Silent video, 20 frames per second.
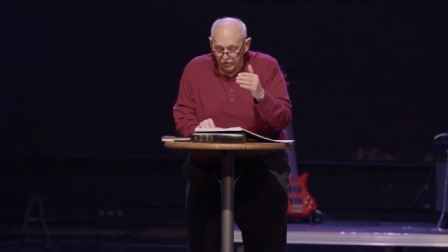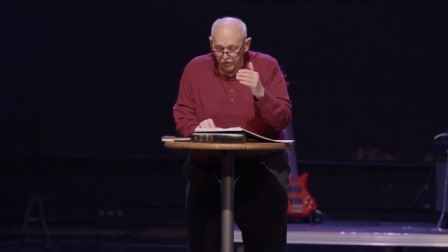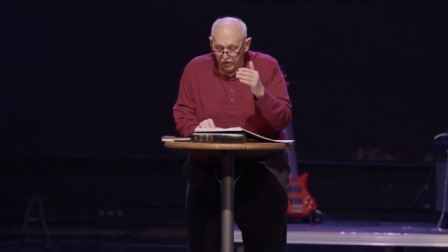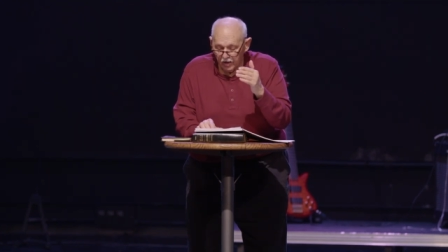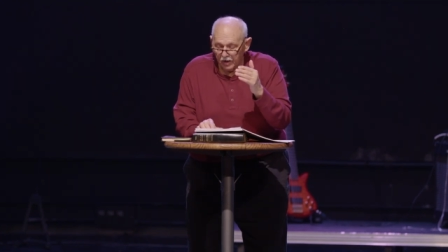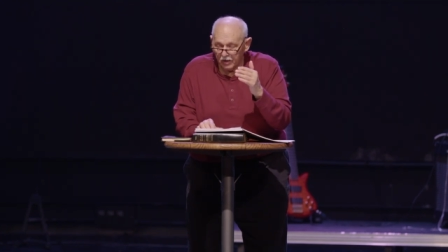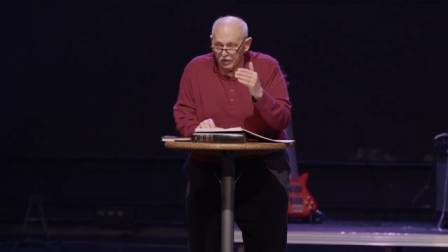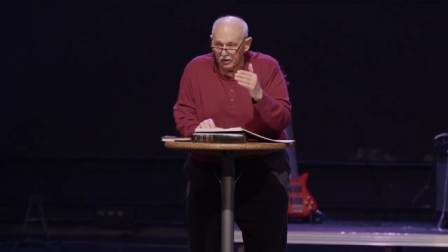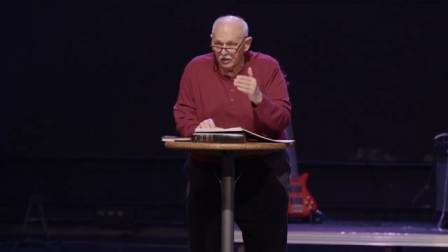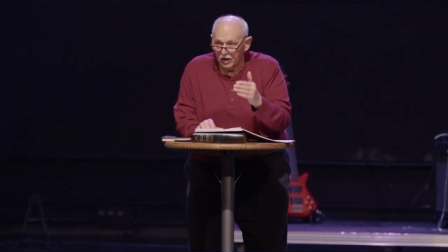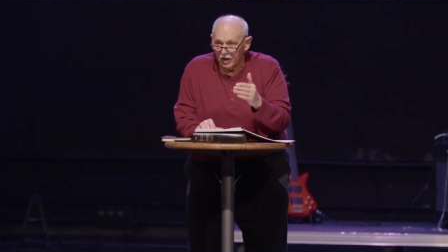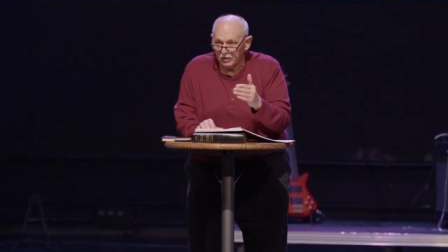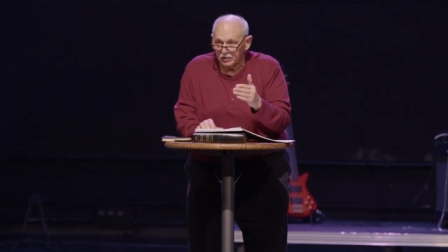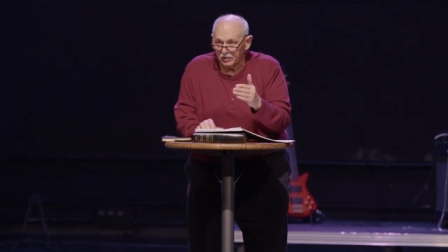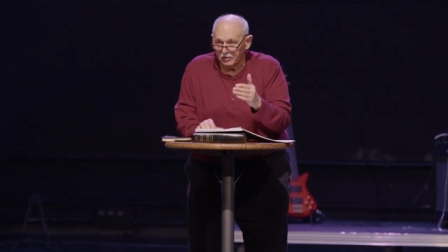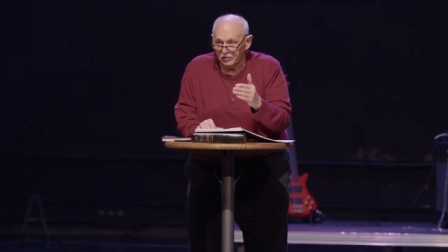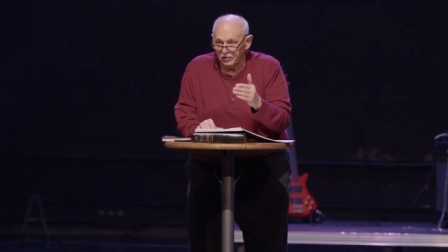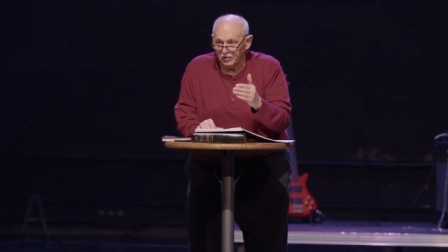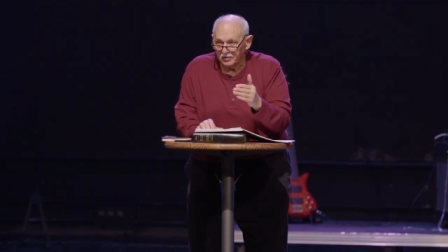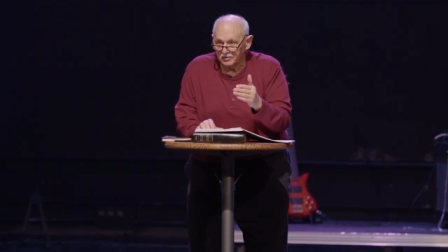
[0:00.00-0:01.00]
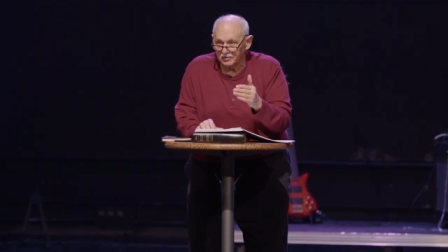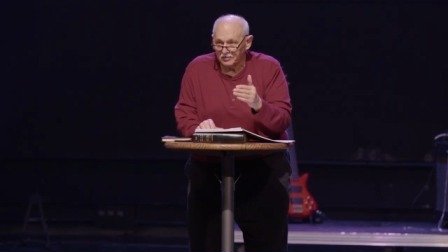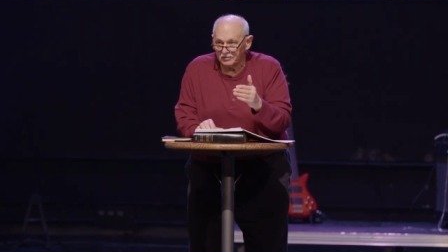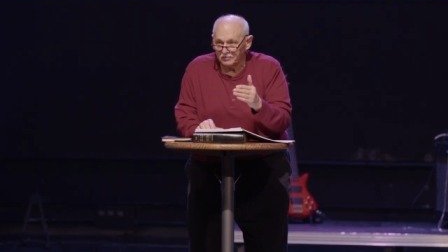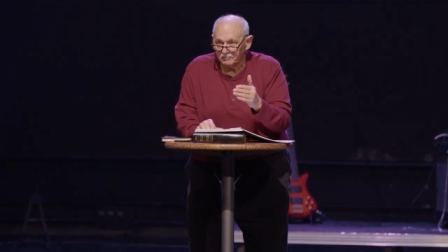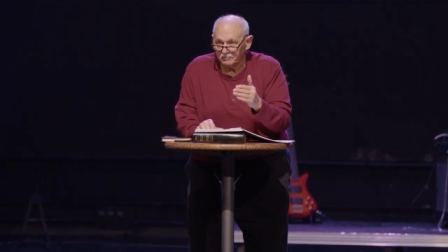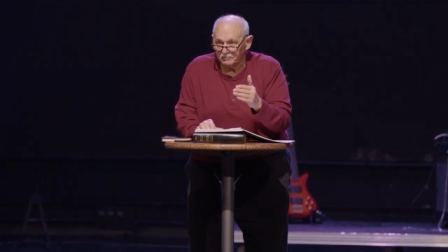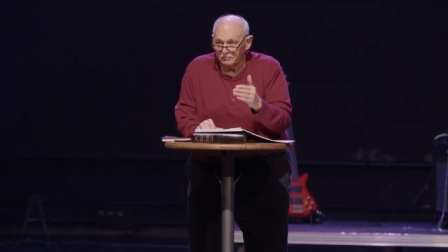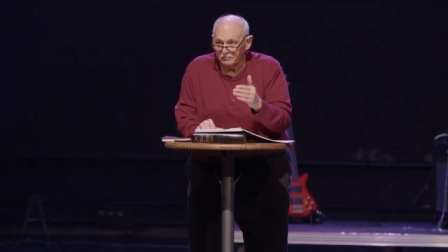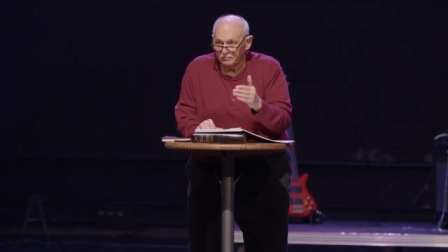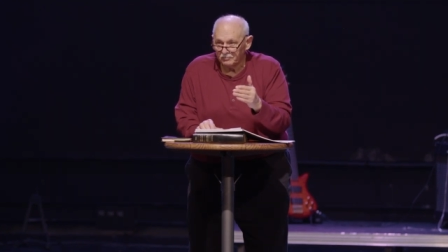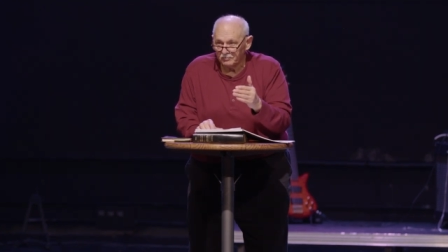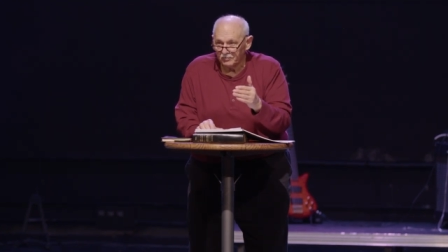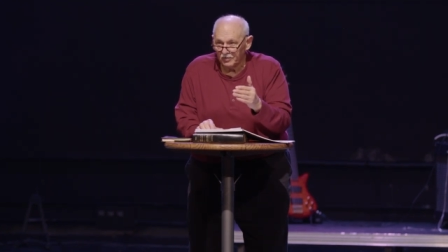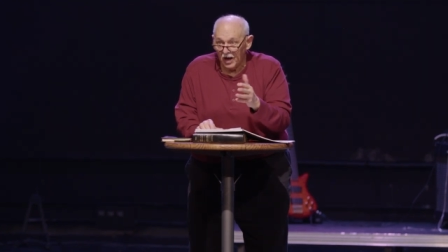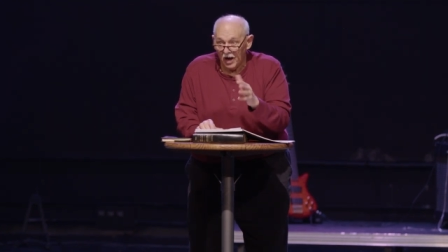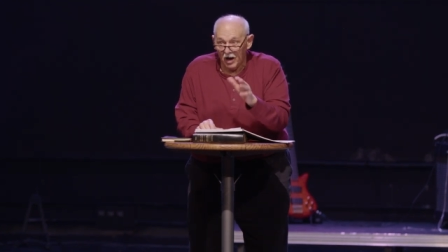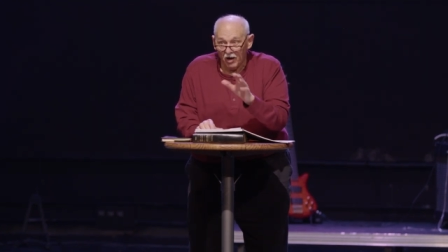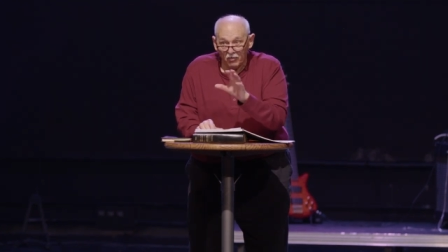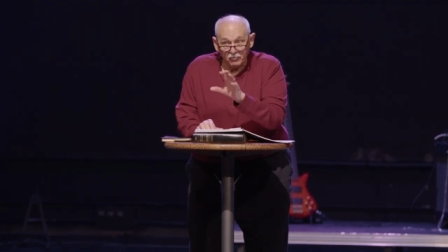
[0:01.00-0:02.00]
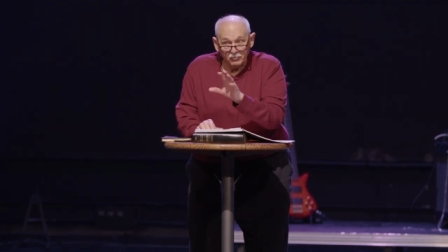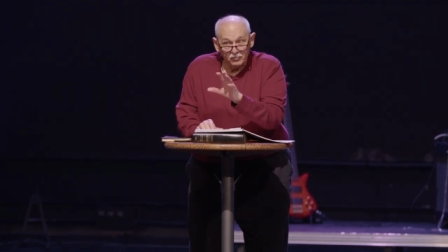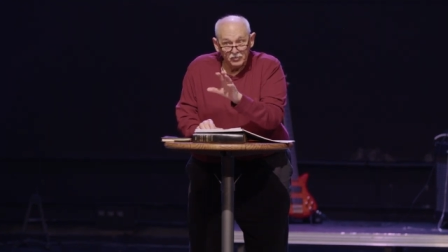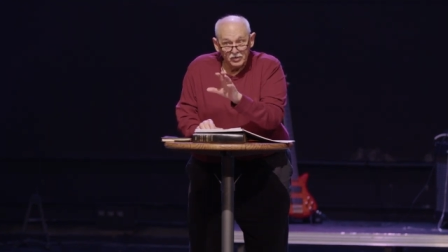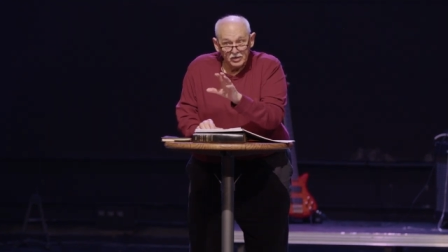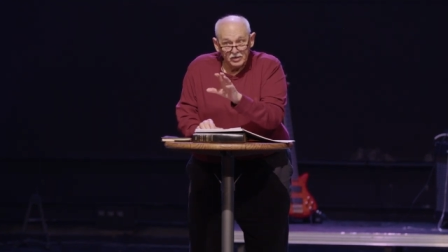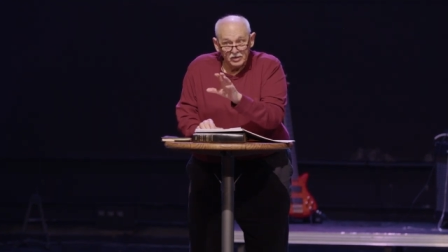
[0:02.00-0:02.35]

and godliness. Now,